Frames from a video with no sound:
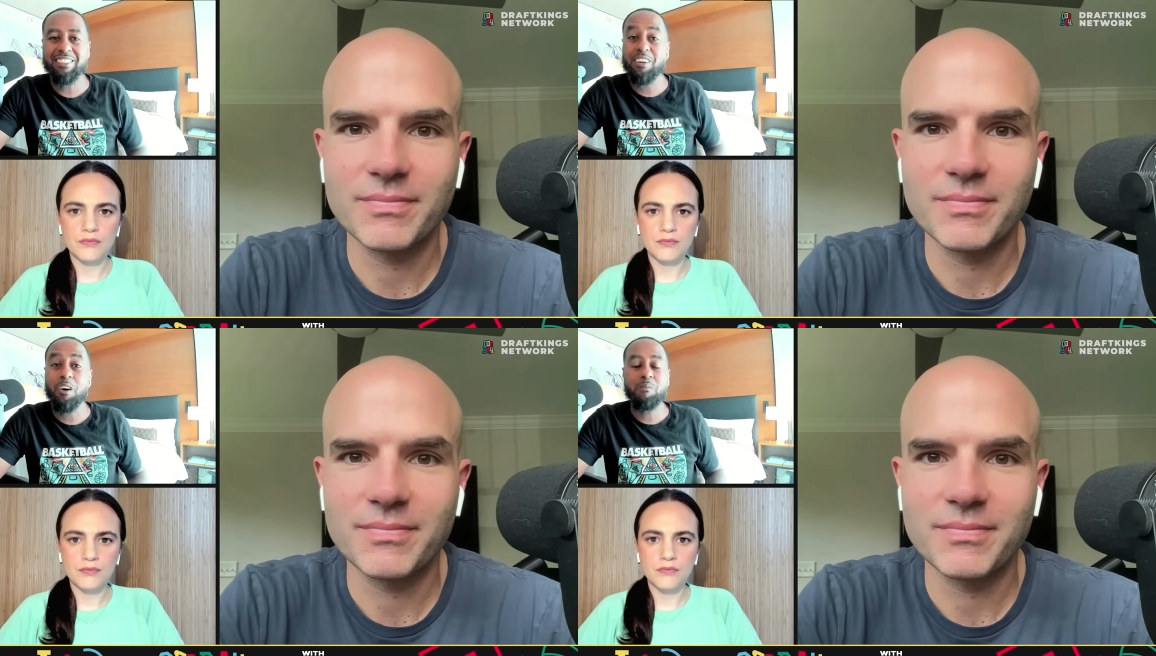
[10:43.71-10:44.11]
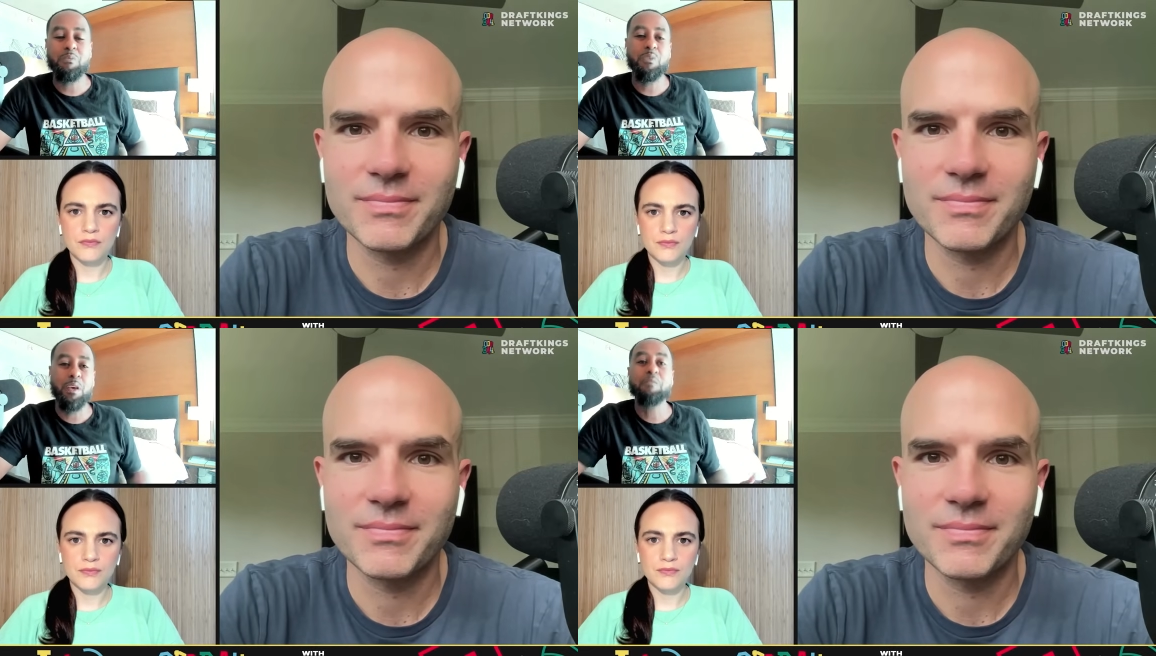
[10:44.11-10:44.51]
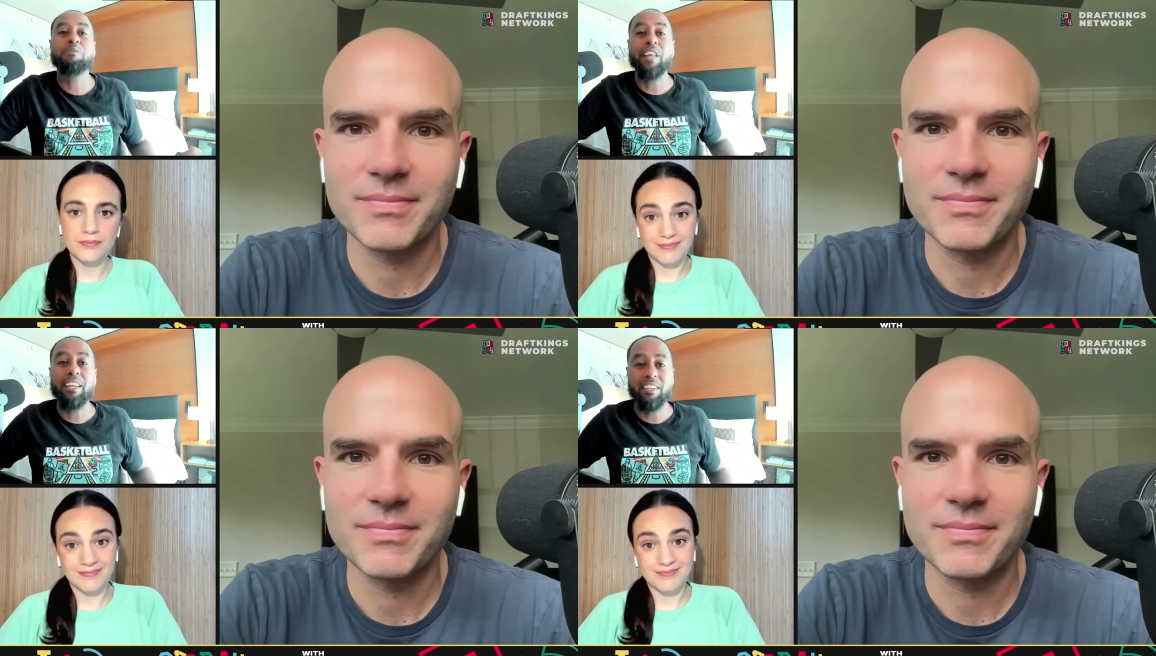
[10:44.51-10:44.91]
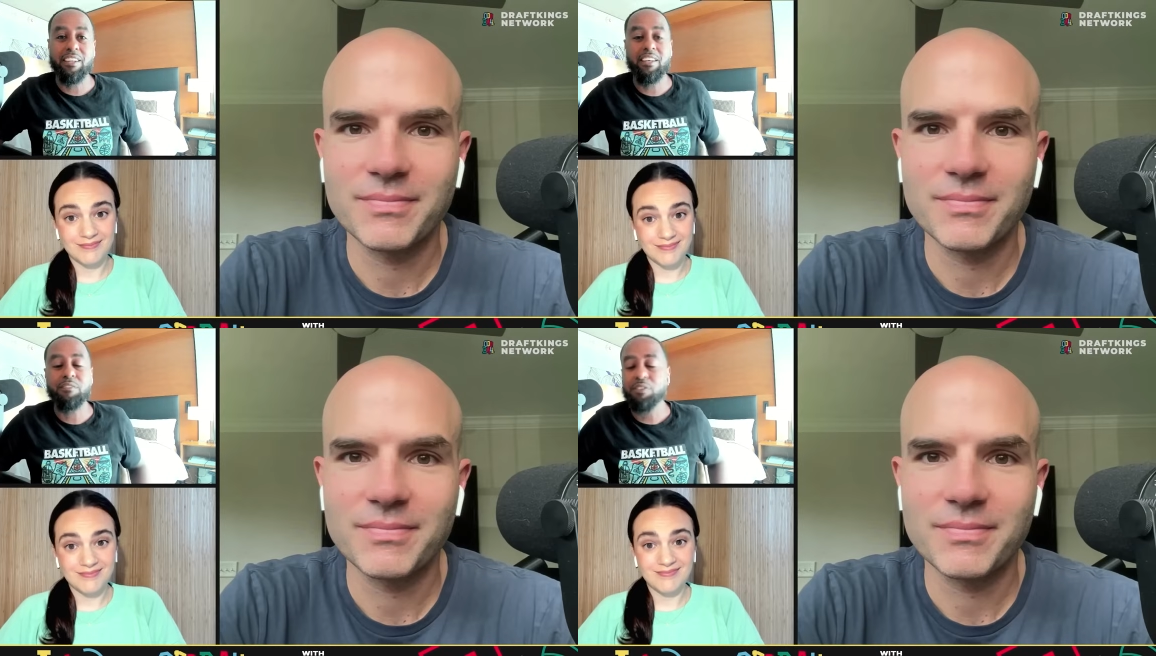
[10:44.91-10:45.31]
Speaker 1: oh, inflated,
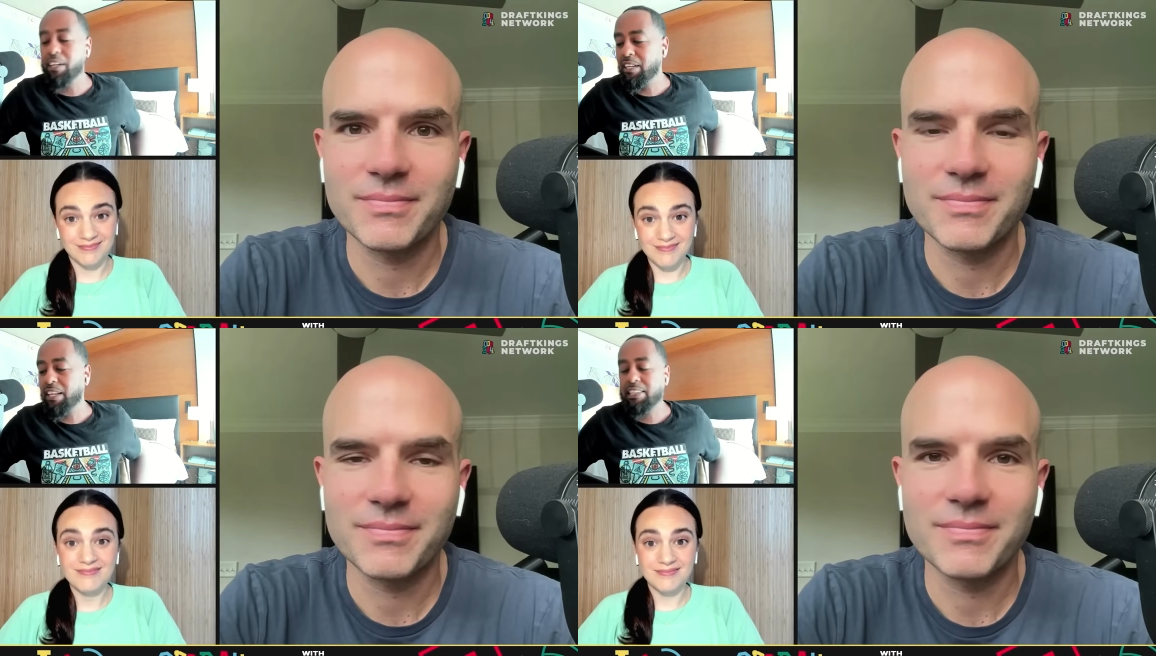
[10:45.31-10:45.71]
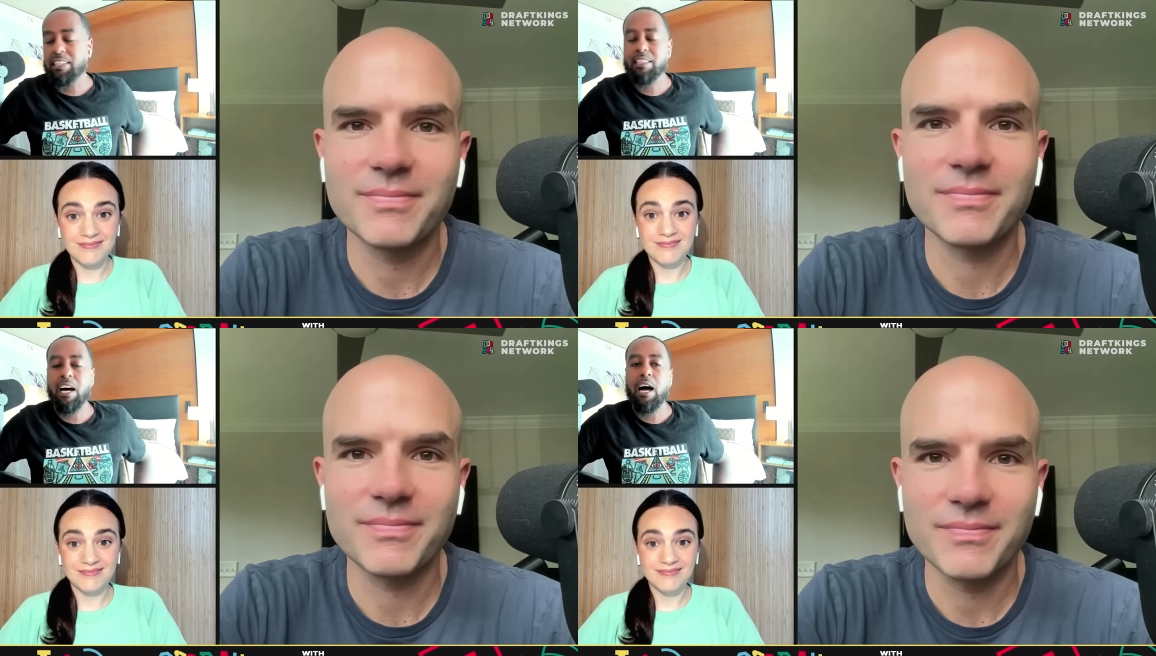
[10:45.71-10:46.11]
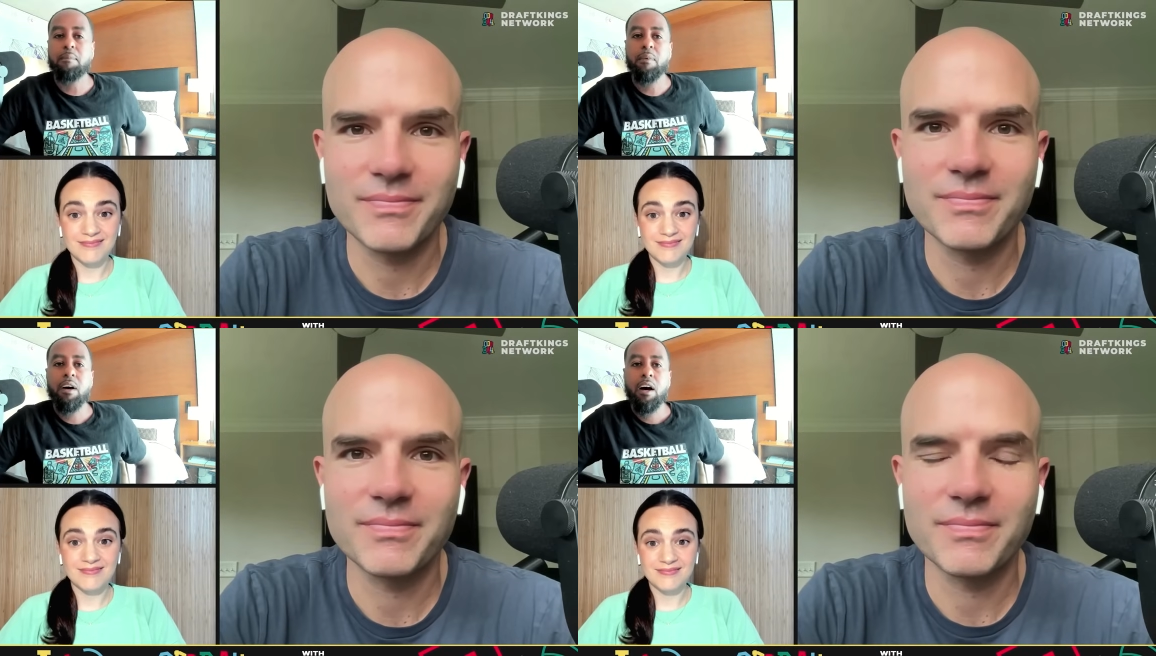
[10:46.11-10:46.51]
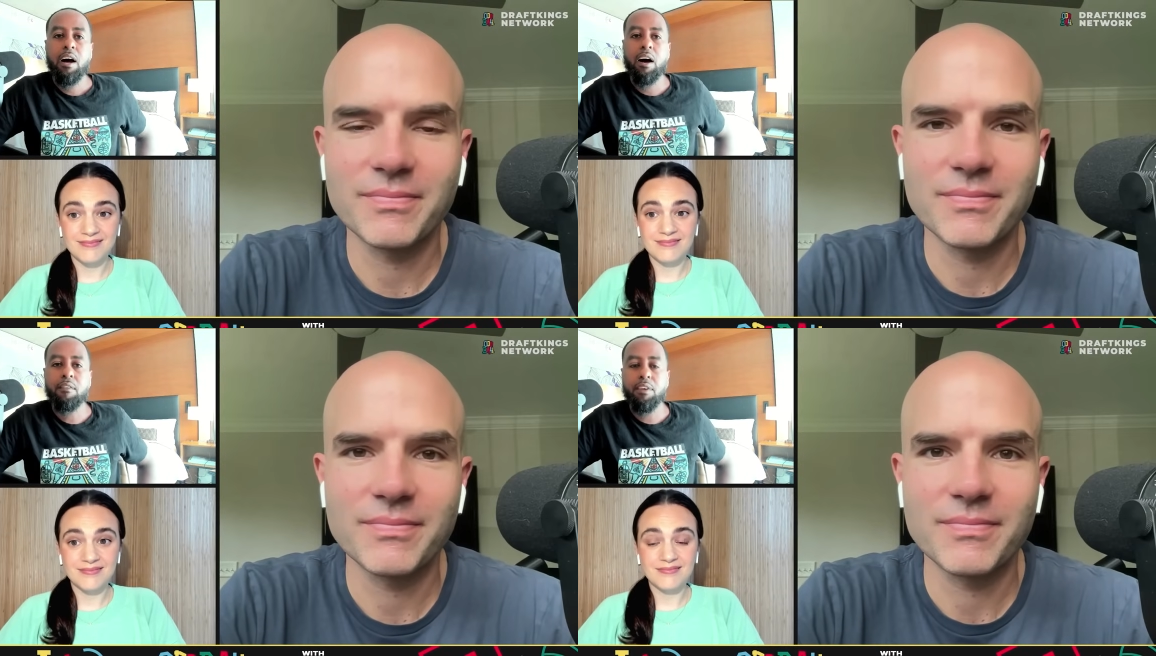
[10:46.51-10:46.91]
inflated at the time
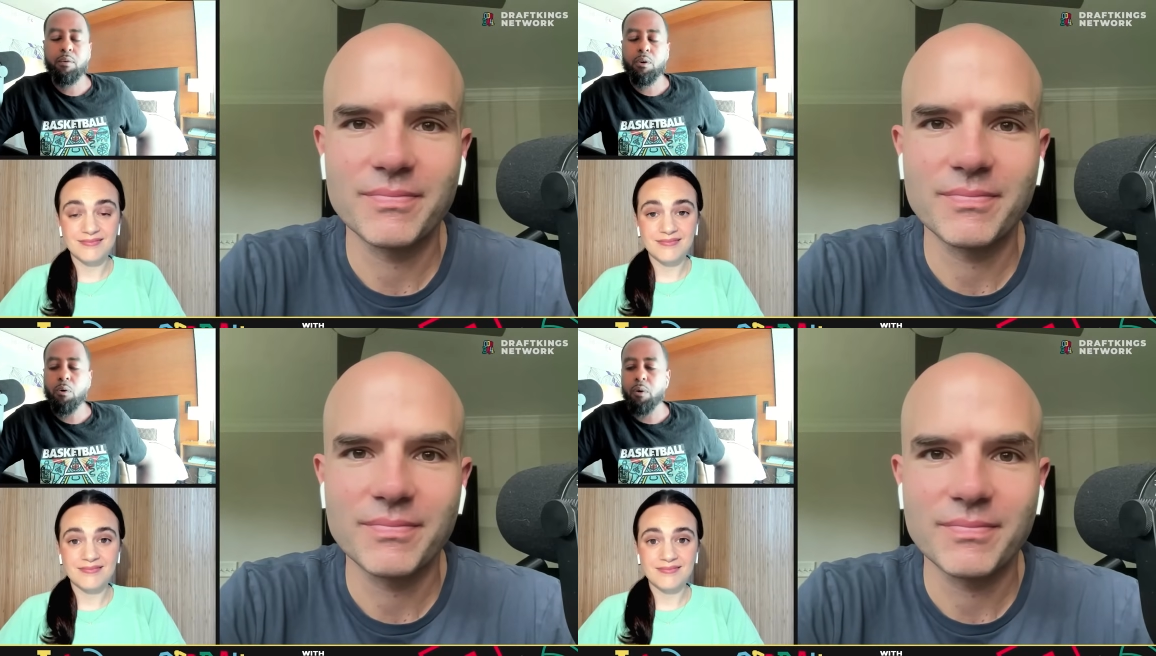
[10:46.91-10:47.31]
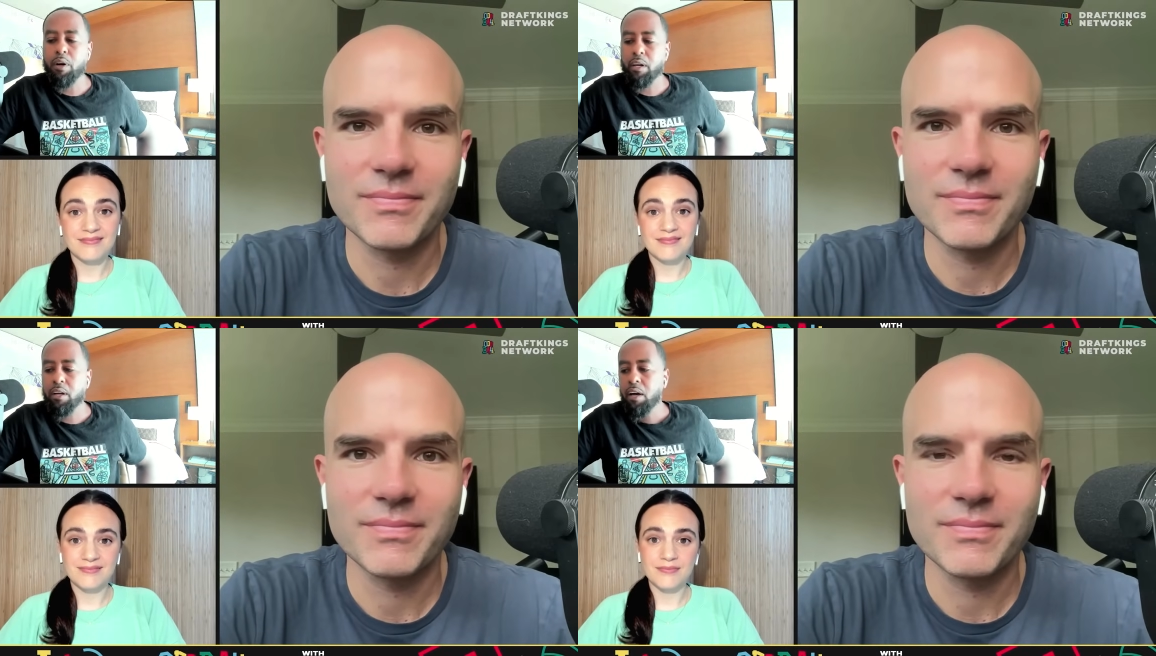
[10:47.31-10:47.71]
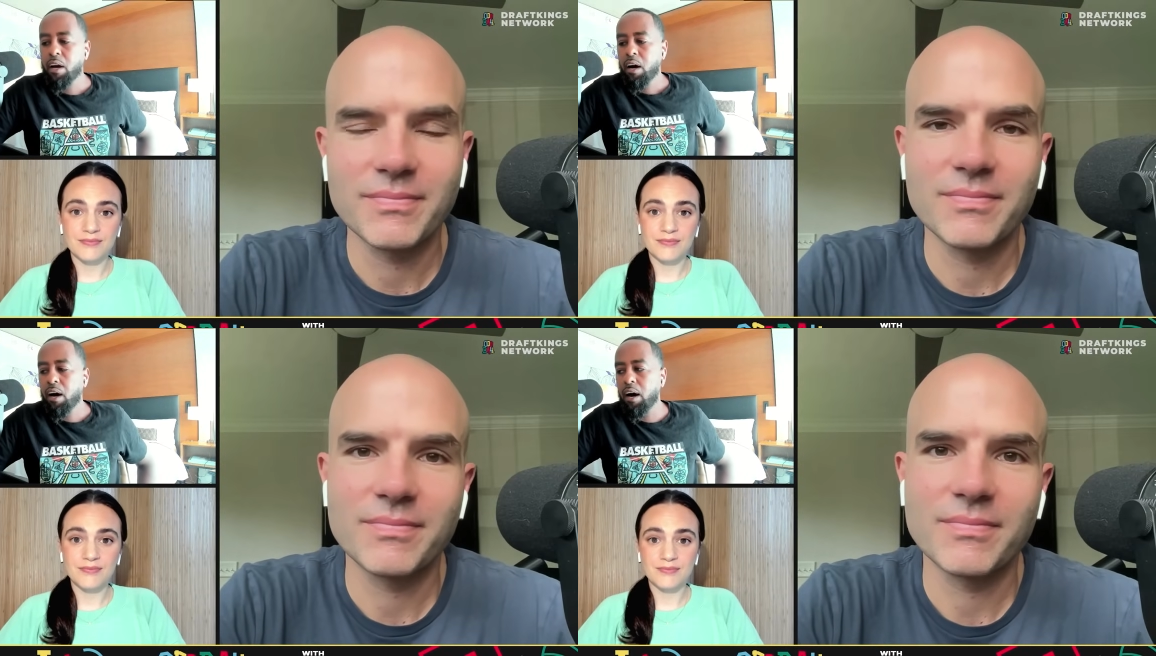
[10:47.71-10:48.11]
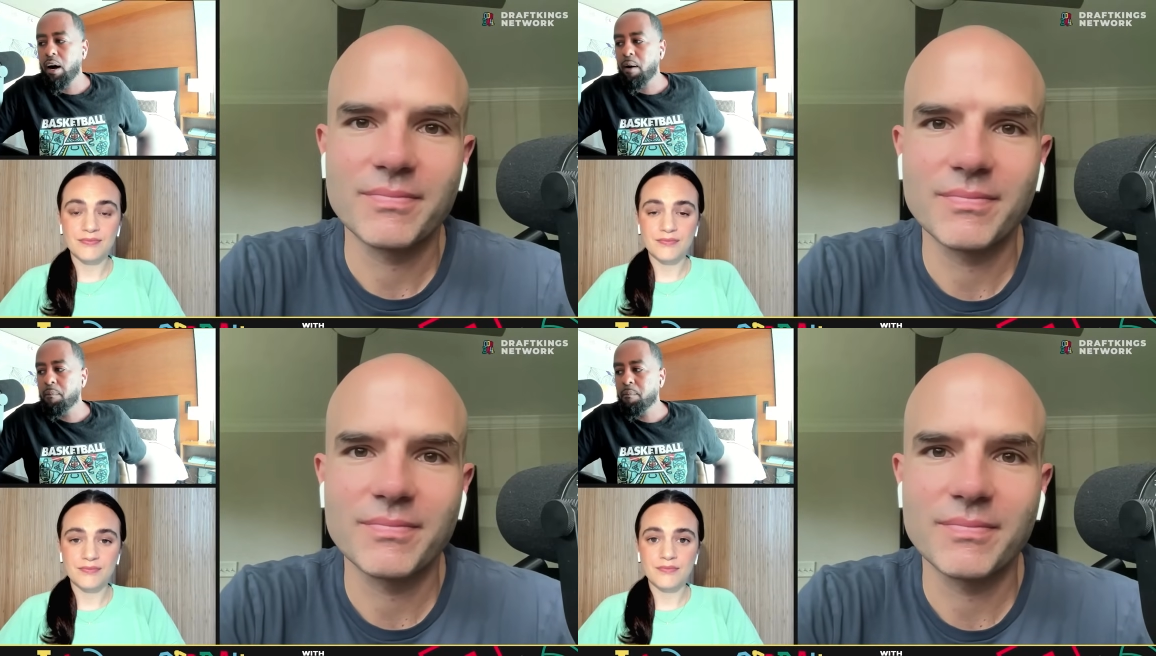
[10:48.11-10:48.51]
of their recording.
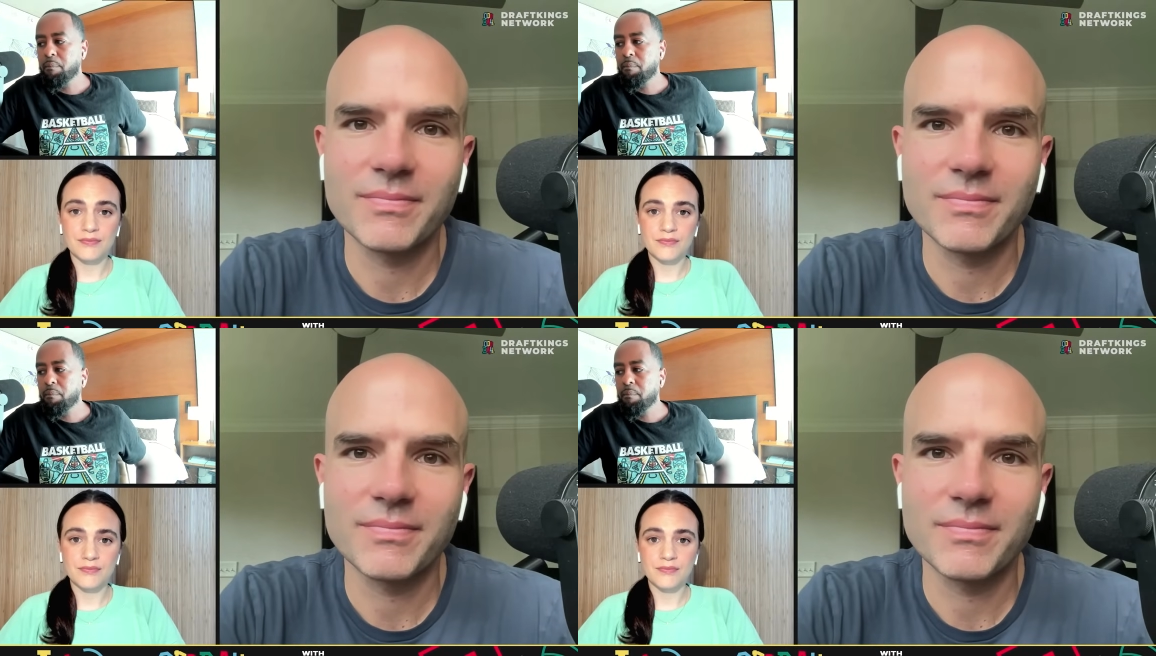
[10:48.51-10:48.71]
Um,